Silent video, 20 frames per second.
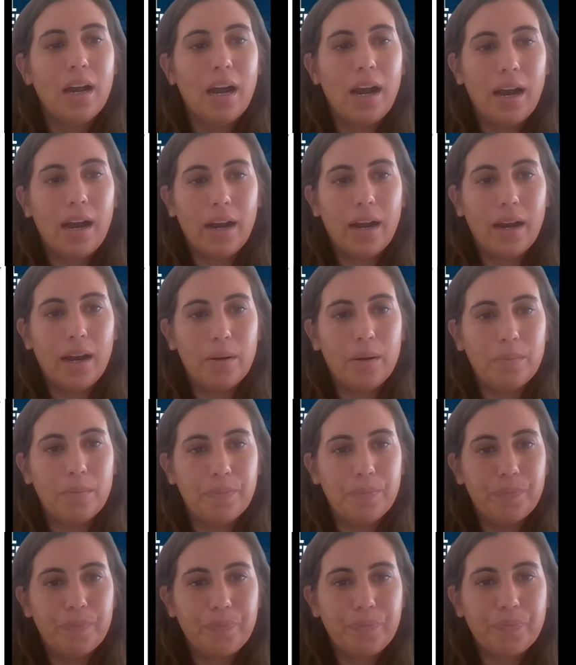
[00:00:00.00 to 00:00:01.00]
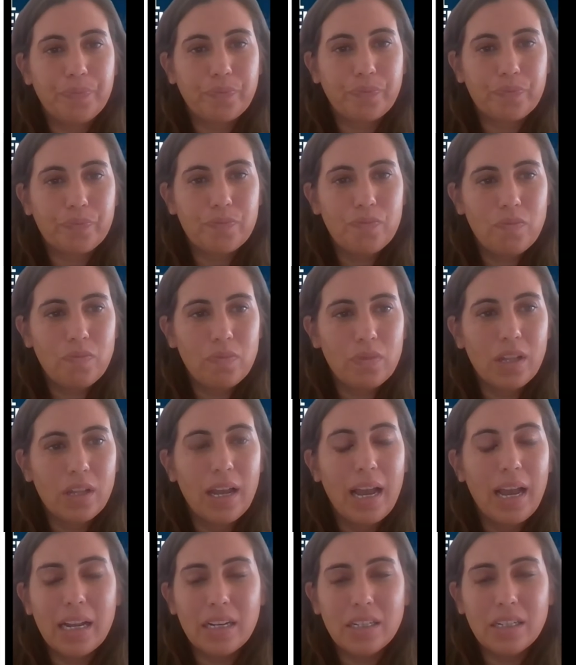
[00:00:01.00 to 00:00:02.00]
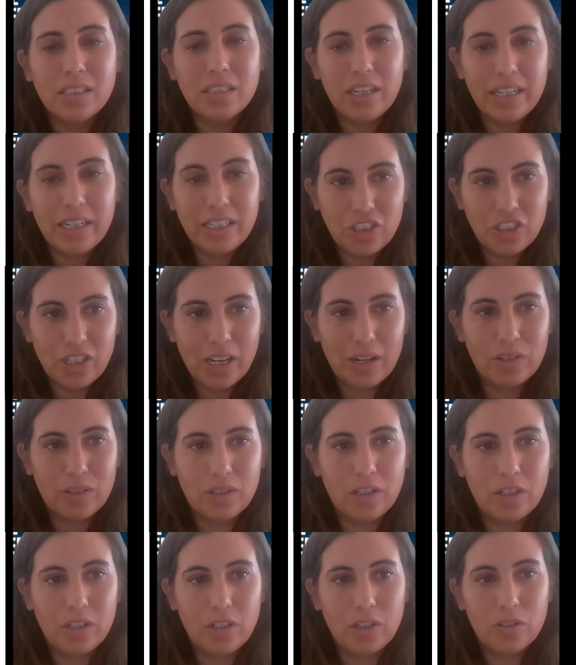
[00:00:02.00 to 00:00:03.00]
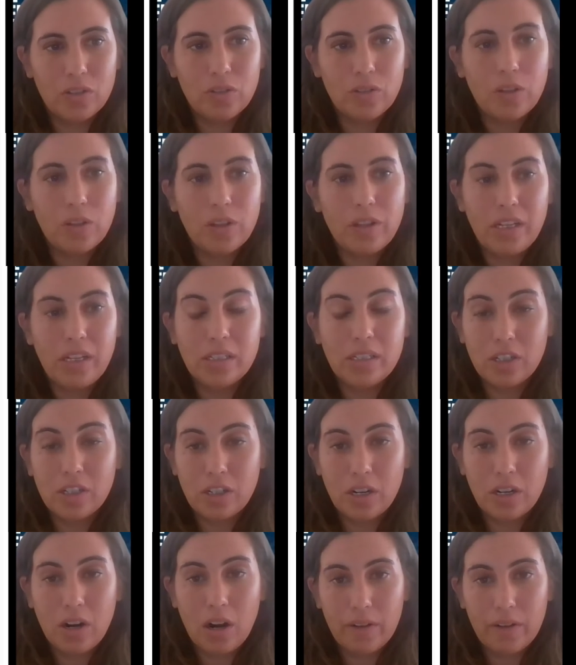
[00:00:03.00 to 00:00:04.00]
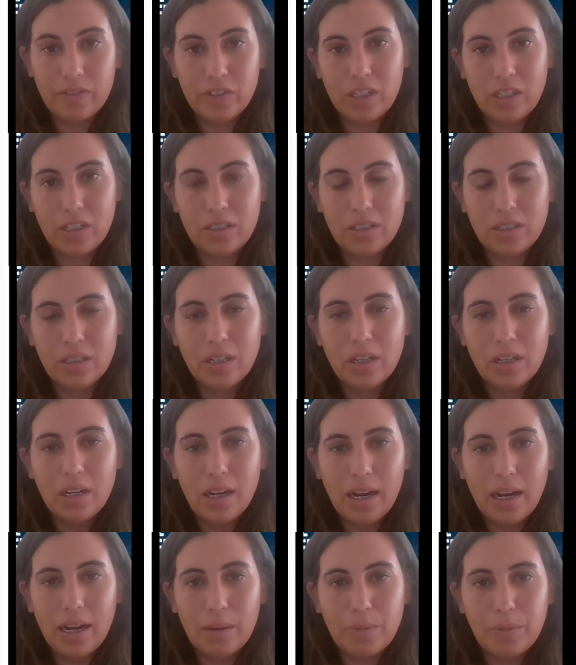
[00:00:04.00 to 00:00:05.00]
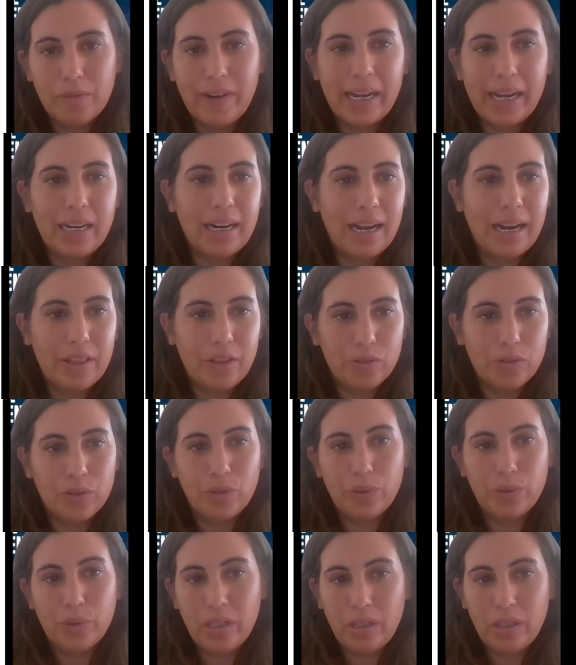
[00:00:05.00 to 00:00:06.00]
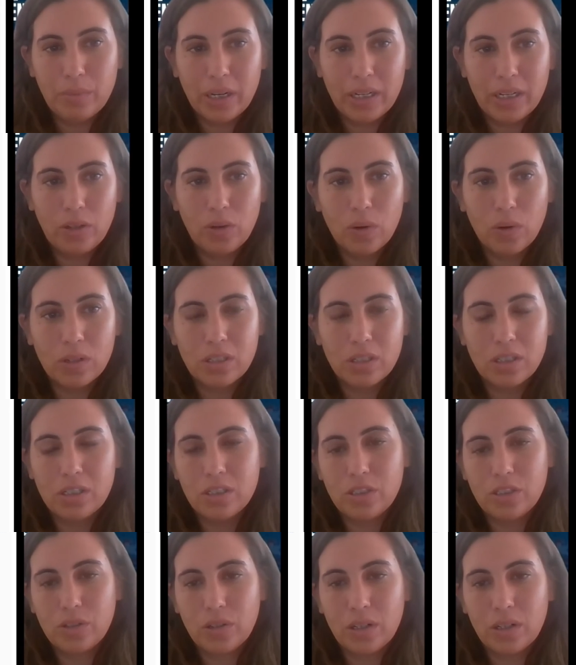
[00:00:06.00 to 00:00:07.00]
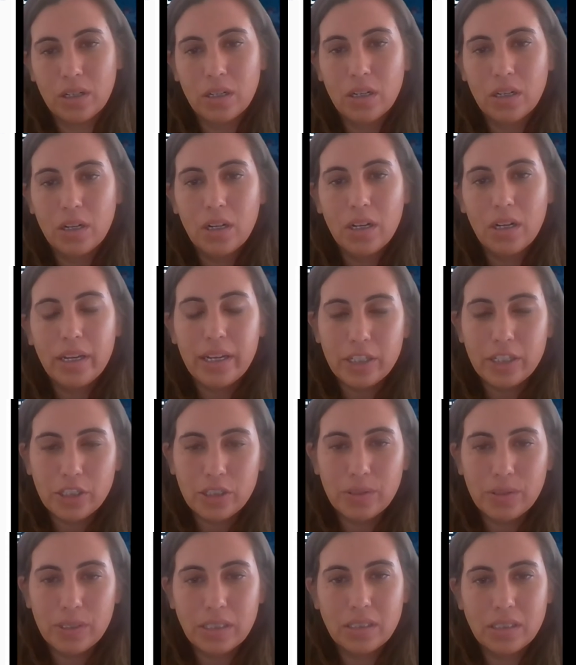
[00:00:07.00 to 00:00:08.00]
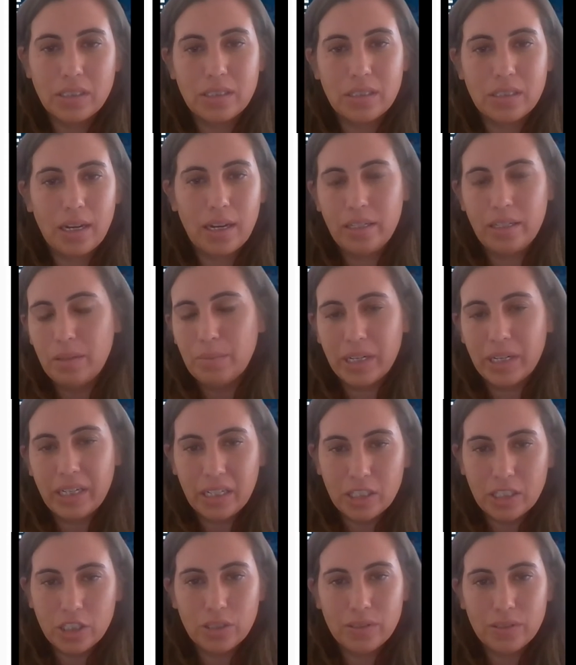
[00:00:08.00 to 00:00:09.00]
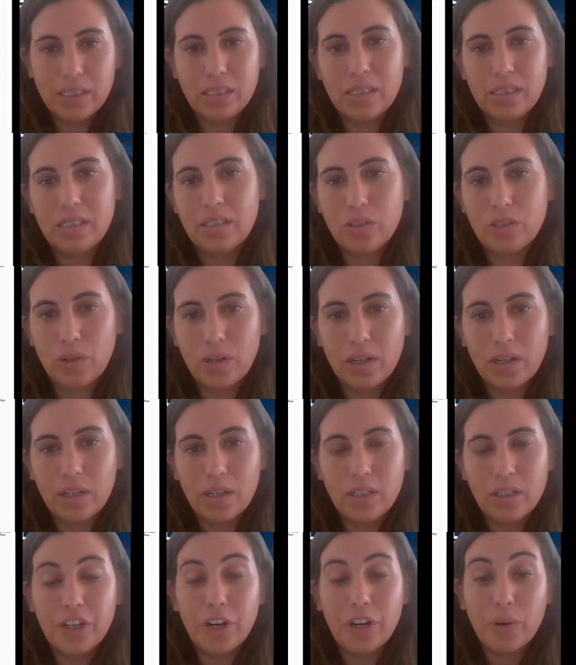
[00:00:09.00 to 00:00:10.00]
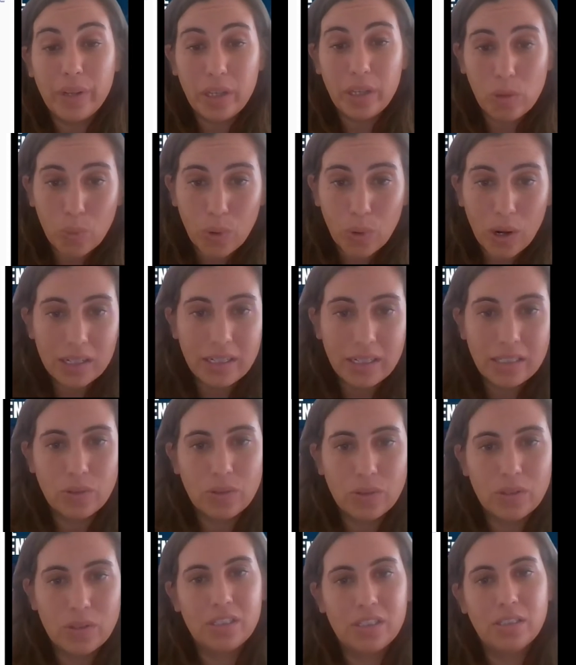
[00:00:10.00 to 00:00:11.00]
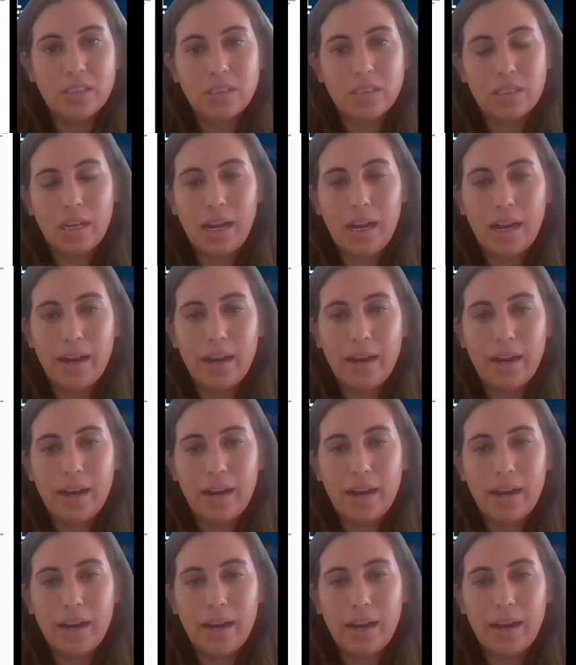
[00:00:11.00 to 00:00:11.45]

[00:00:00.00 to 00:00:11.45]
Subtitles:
And in general, these are often provided either through e-money orders or issuance, e-money issuances, or e-wallet orders.